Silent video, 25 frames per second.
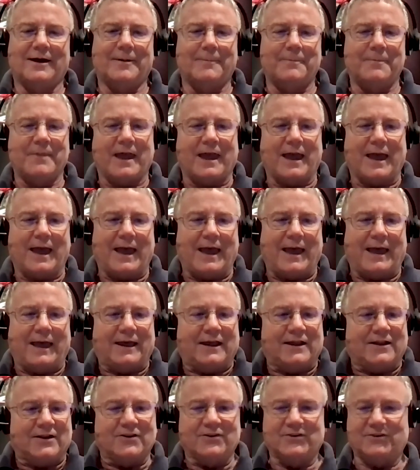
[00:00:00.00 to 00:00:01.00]
Um,
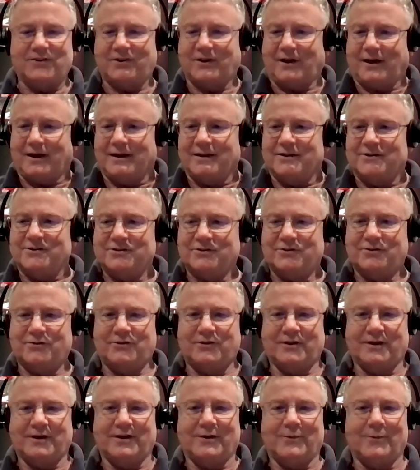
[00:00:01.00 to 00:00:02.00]
and I
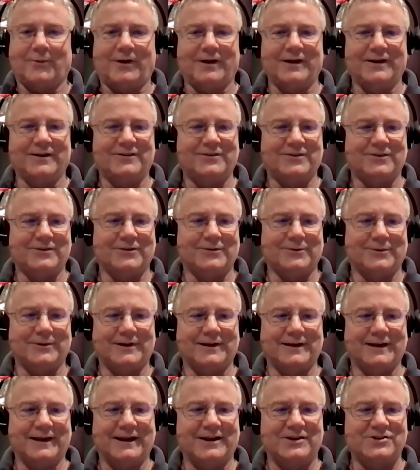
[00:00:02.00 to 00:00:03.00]
just uh, wanted
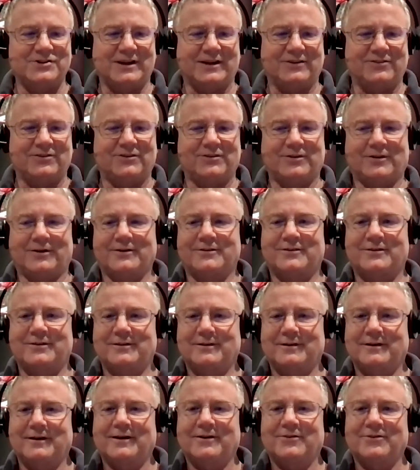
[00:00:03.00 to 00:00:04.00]
to uh, get a chance to
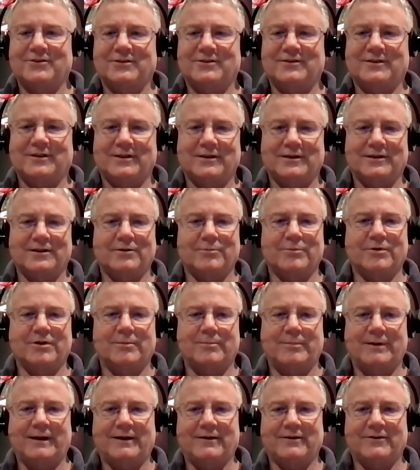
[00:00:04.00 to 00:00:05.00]
talk to you guys and tell you a little
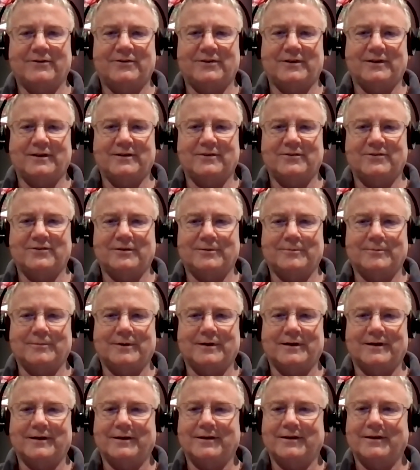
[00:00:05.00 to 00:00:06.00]
bit about uh,
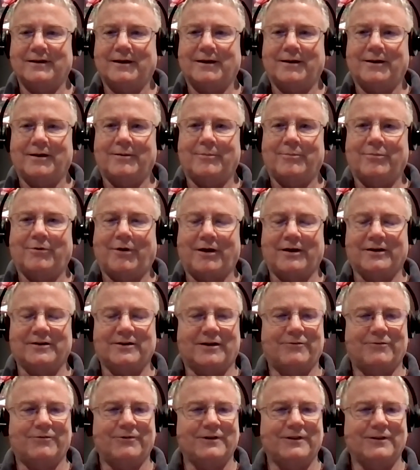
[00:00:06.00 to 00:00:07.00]
some uh, uh,
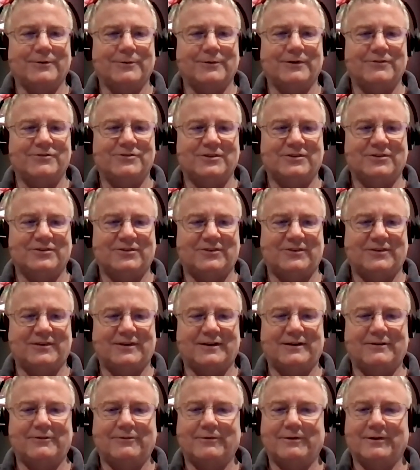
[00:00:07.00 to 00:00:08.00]
product offering that we've
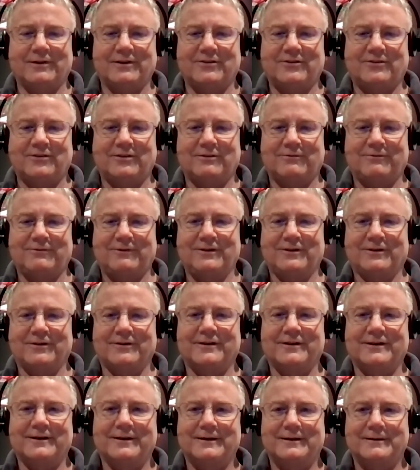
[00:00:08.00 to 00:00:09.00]
just uh, released to the
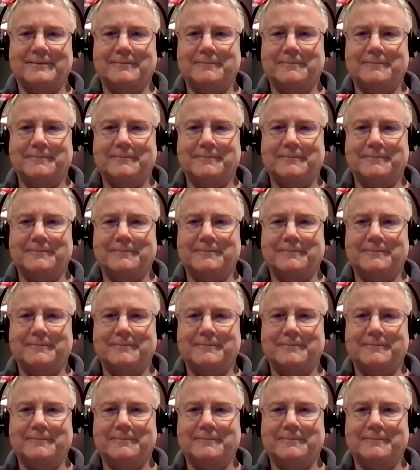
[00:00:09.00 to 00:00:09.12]
field.